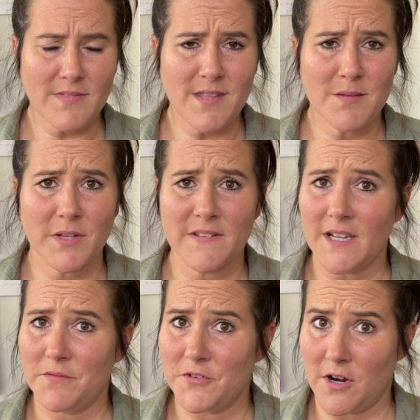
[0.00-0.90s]
Plus I
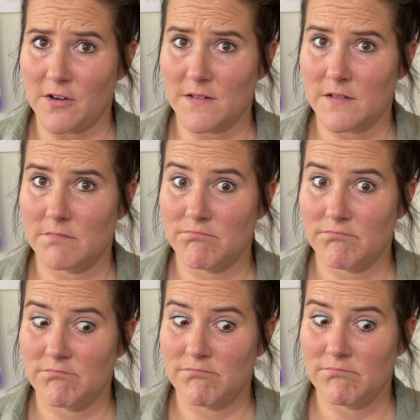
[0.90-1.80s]
have dogs.
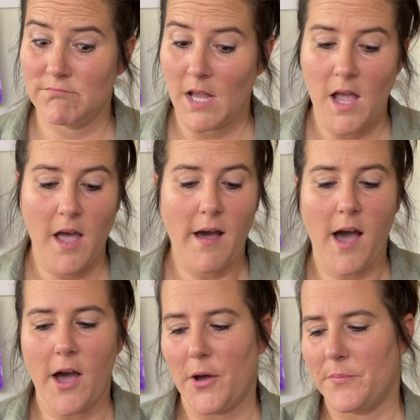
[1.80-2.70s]

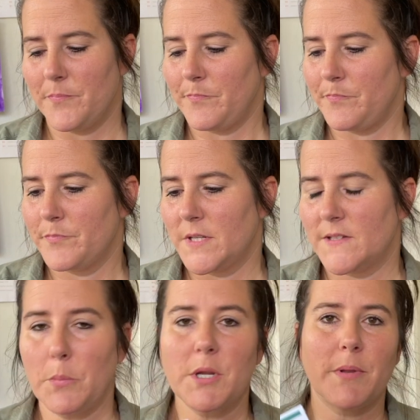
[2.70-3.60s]

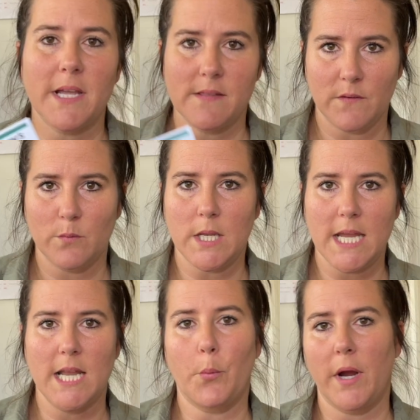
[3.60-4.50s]
So I'm going to plant this one
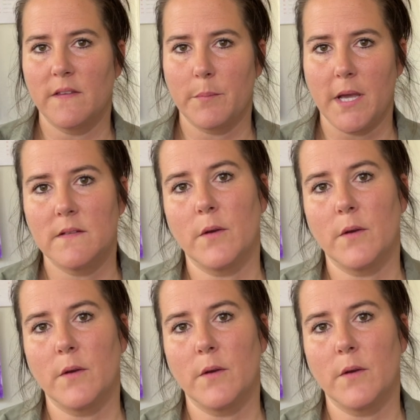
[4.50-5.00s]
in a raised bed so I